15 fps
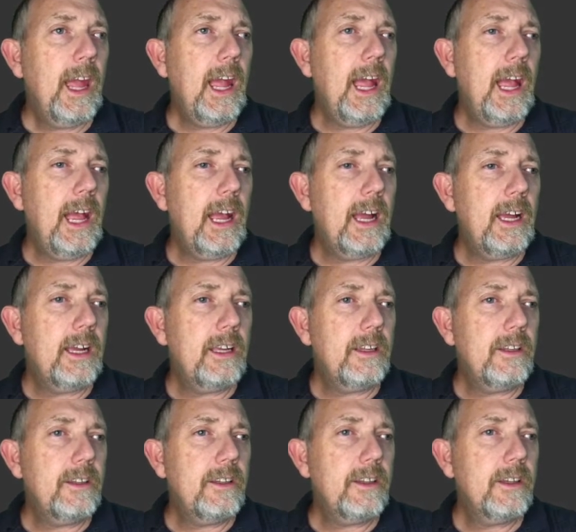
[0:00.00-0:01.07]

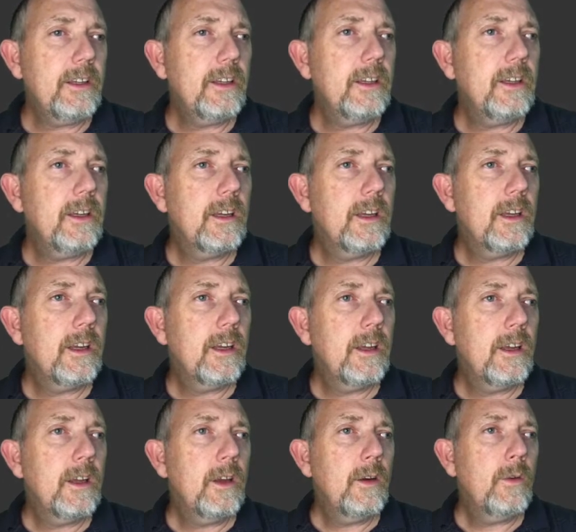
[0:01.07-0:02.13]
And
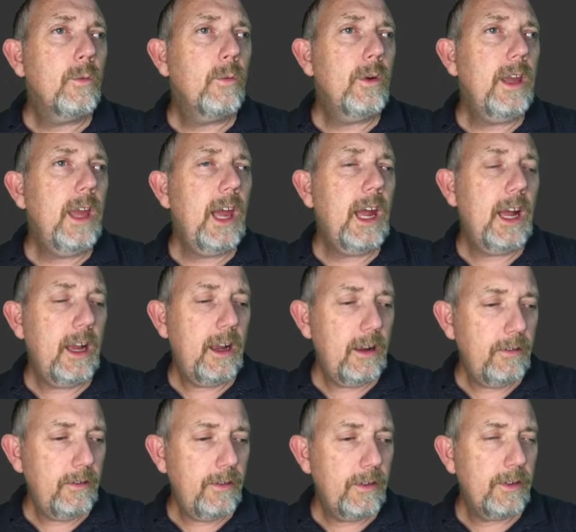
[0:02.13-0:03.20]
we
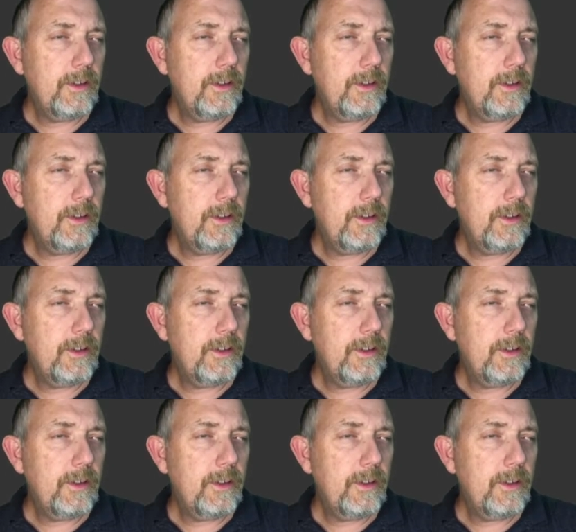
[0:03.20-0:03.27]
have